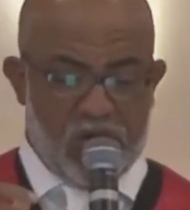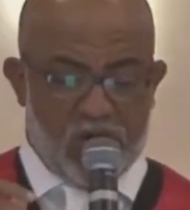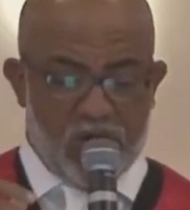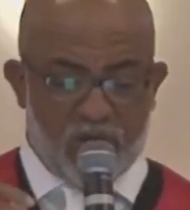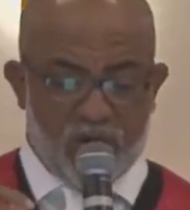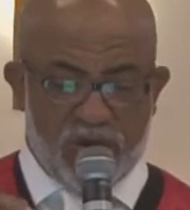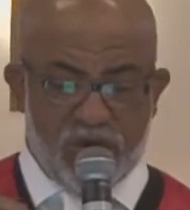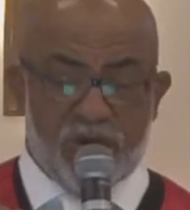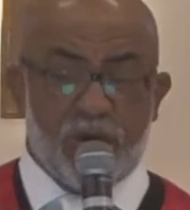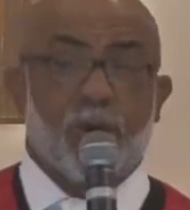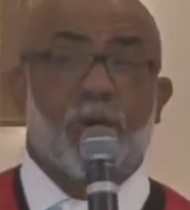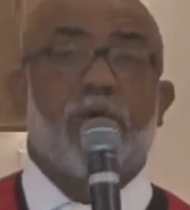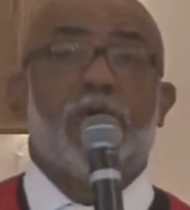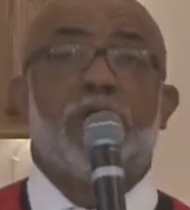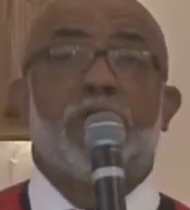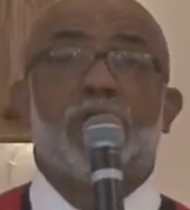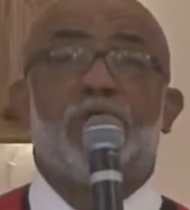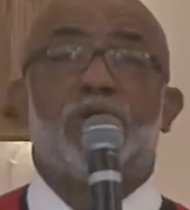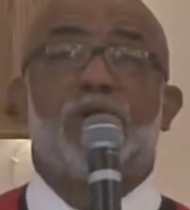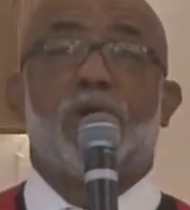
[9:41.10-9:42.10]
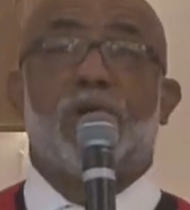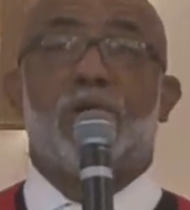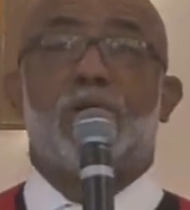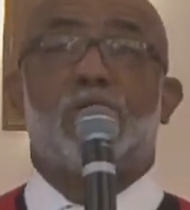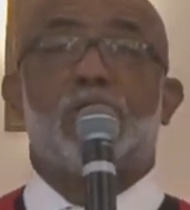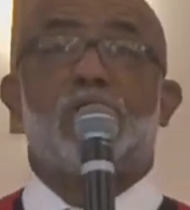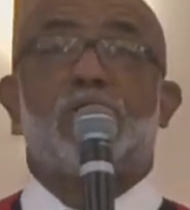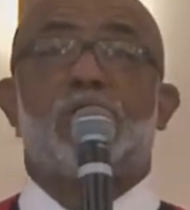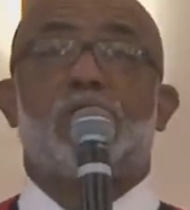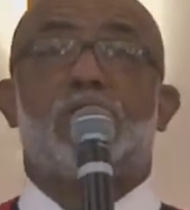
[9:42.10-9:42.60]
will the real
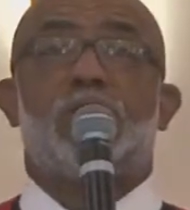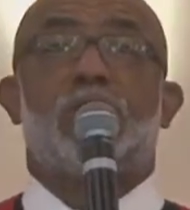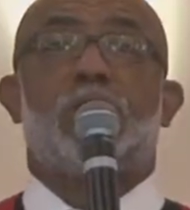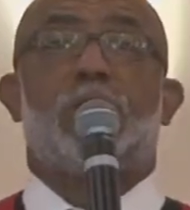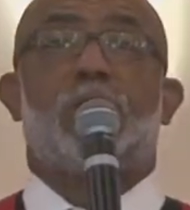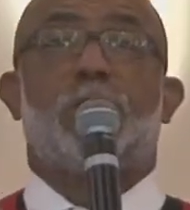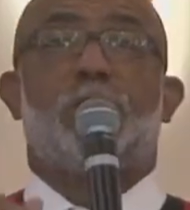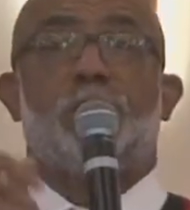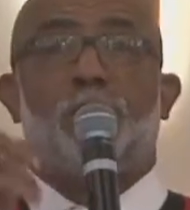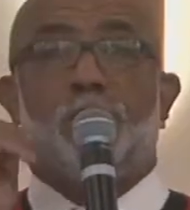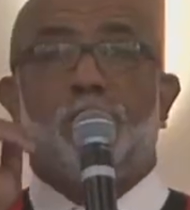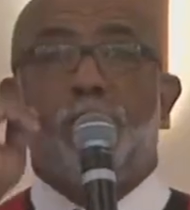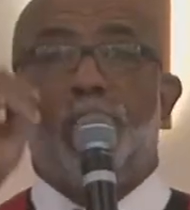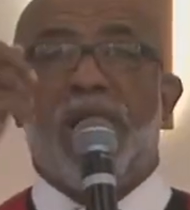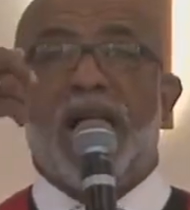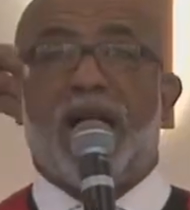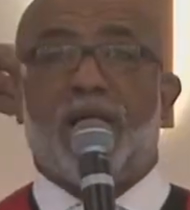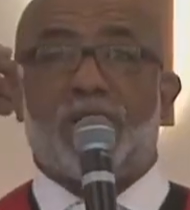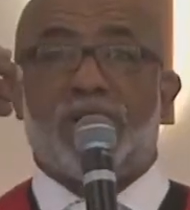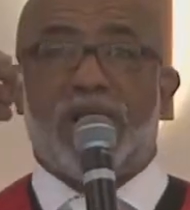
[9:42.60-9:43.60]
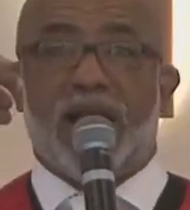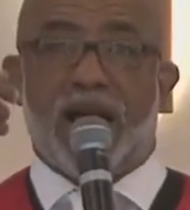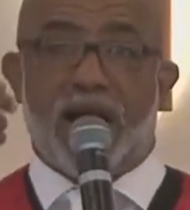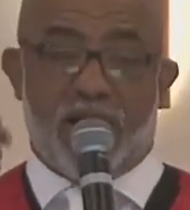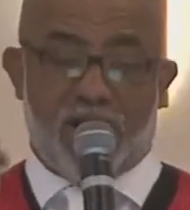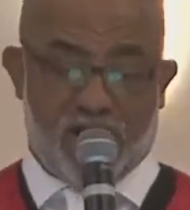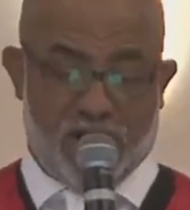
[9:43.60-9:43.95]
church bow down.